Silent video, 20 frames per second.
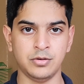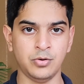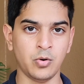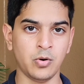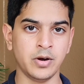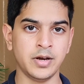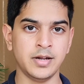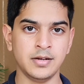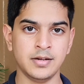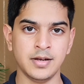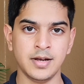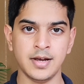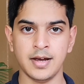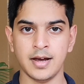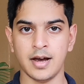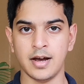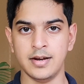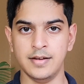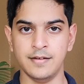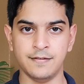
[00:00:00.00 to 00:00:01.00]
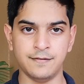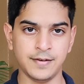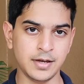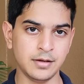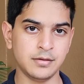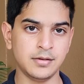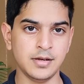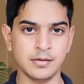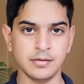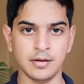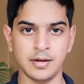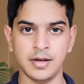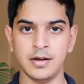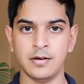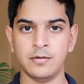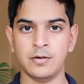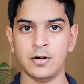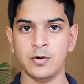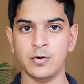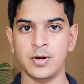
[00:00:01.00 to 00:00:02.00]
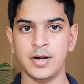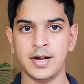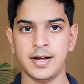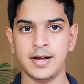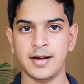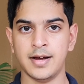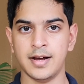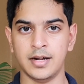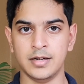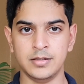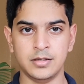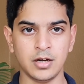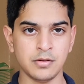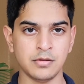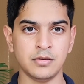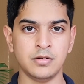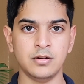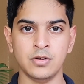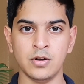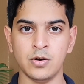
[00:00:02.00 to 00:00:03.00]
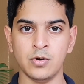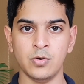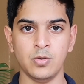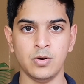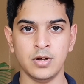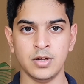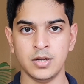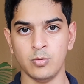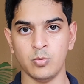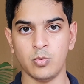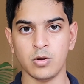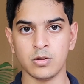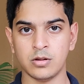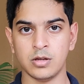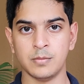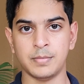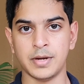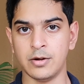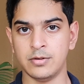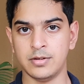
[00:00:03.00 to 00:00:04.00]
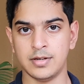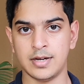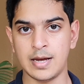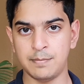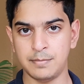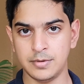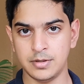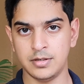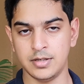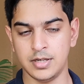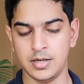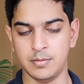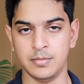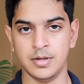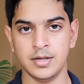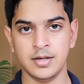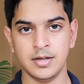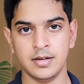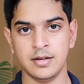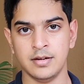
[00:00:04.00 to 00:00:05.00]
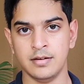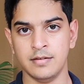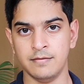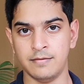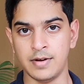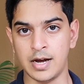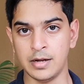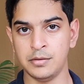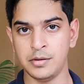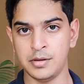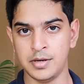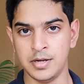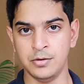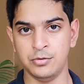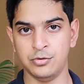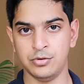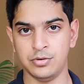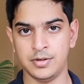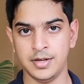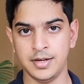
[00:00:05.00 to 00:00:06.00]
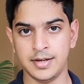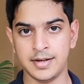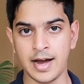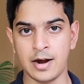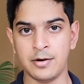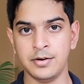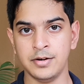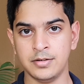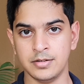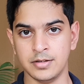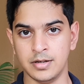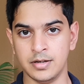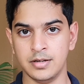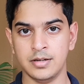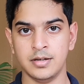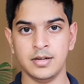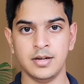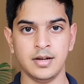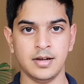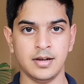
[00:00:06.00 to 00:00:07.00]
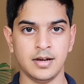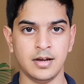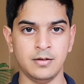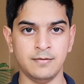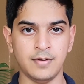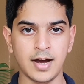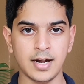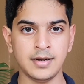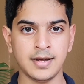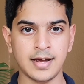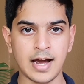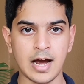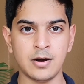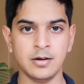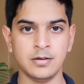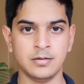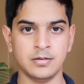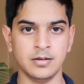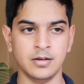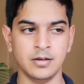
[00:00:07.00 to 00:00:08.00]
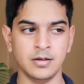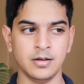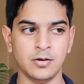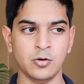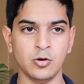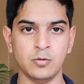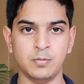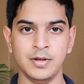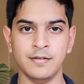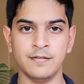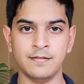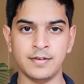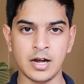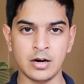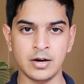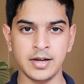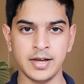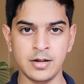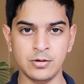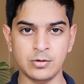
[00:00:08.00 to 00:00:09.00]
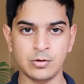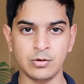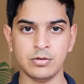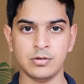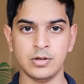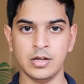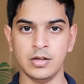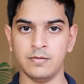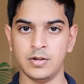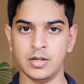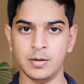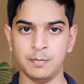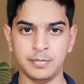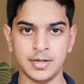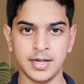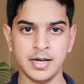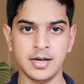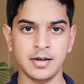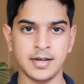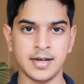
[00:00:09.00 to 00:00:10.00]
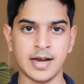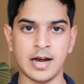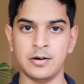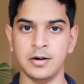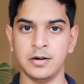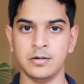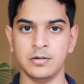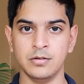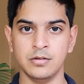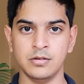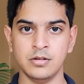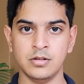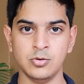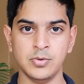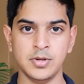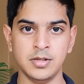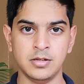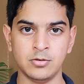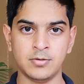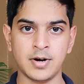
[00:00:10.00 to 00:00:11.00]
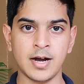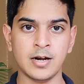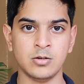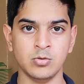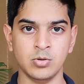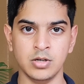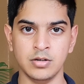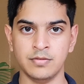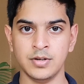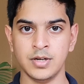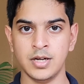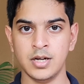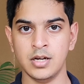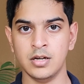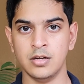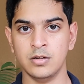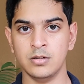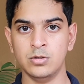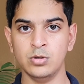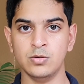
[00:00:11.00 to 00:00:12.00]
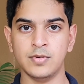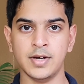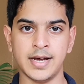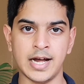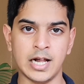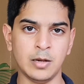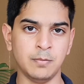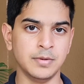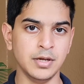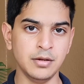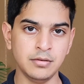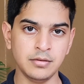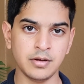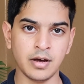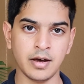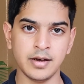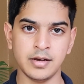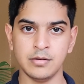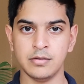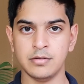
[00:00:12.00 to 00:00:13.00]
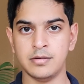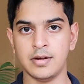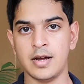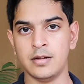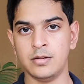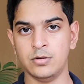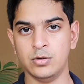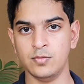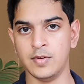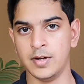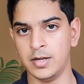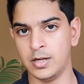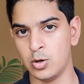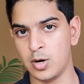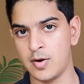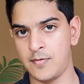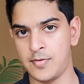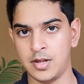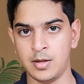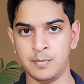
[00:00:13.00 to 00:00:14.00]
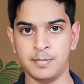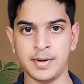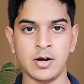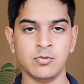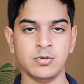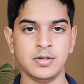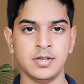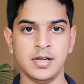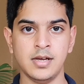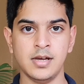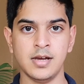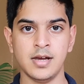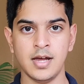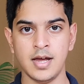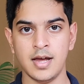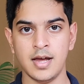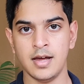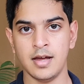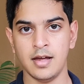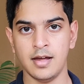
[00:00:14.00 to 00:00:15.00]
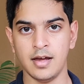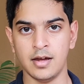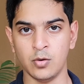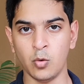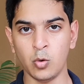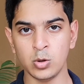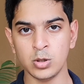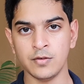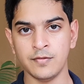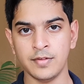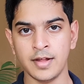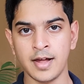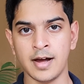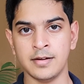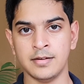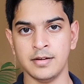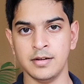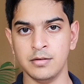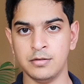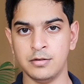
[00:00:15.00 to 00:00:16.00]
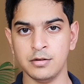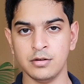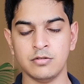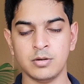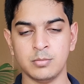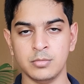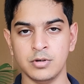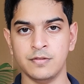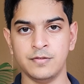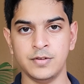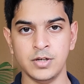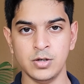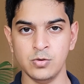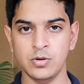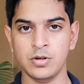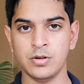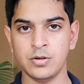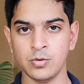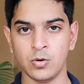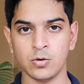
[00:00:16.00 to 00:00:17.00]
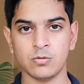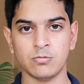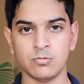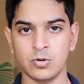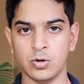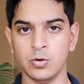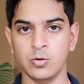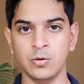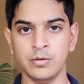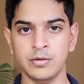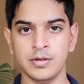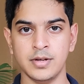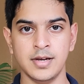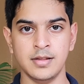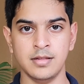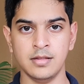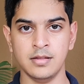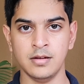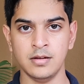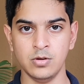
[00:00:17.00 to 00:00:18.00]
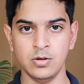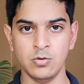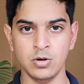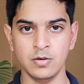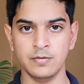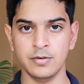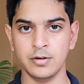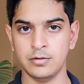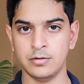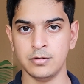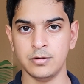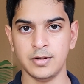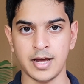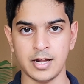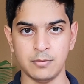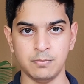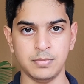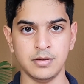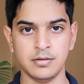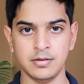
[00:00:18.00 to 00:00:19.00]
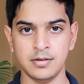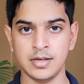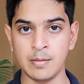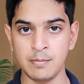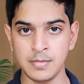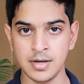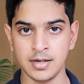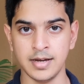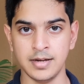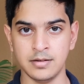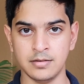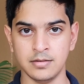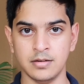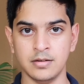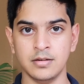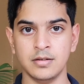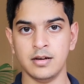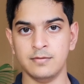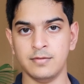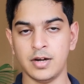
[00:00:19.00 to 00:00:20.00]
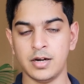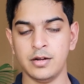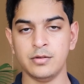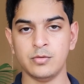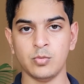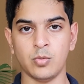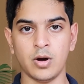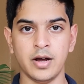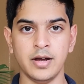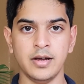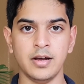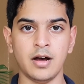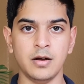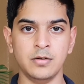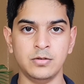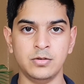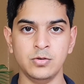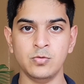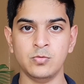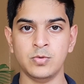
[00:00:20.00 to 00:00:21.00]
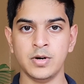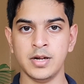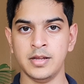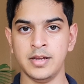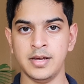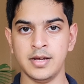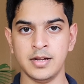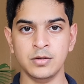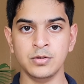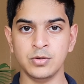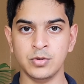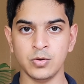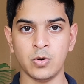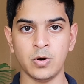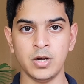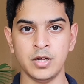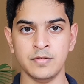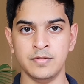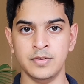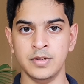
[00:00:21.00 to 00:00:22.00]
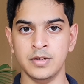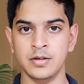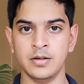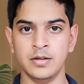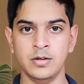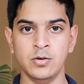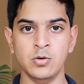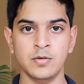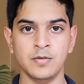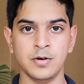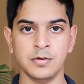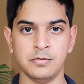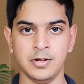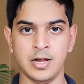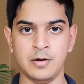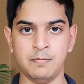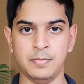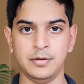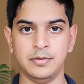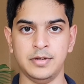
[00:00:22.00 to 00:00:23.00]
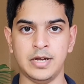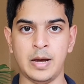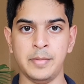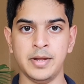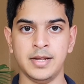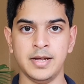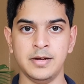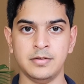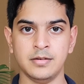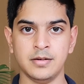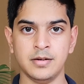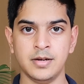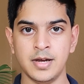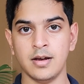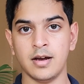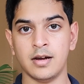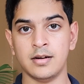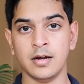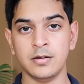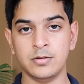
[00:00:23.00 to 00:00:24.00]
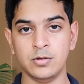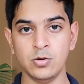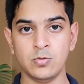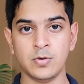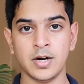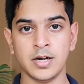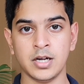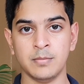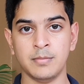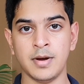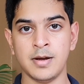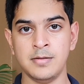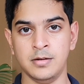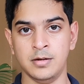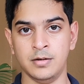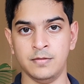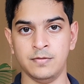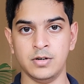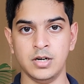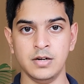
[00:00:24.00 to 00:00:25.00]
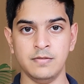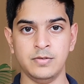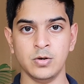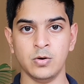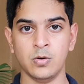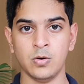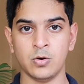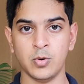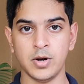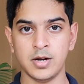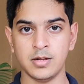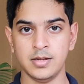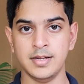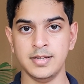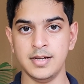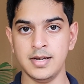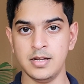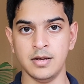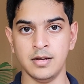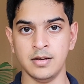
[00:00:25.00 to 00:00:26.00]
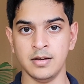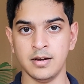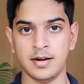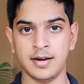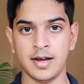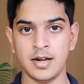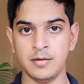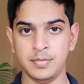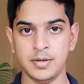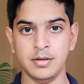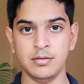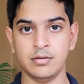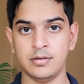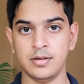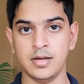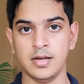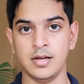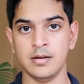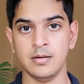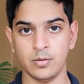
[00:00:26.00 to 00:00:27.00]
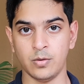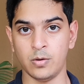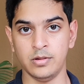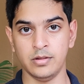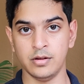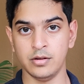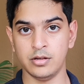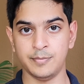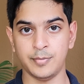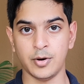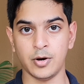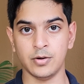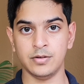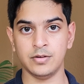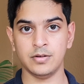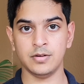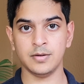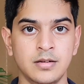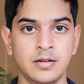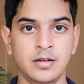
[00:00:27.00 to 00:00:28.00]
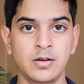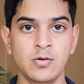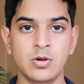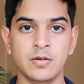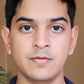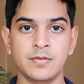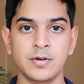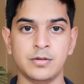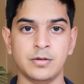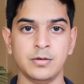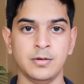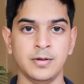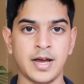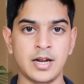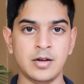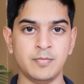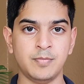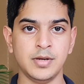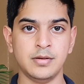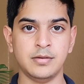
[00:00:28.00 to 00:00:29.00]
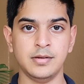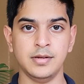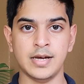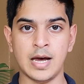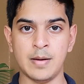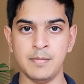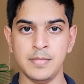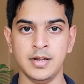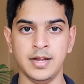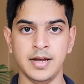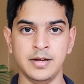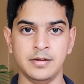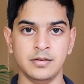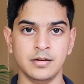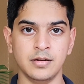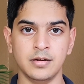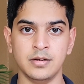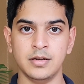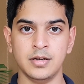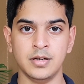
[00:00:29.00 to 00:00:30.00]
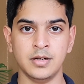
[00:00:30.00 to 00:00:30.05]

joined and he thinks he's a hero and doesn't know what's about to happen to him. That's an interesting character. And that character could be very interesting for the player characters to interact with. Do they help this guy instead? Do they go after the bounty? And all of that is just from a few short roles in the Universal NPC Emulator. And that is why I do really enjoy the Universal NPC Emulator, and I do recommend it for if you're quickly needing an NPC on the spot. The Universal NPC Emulator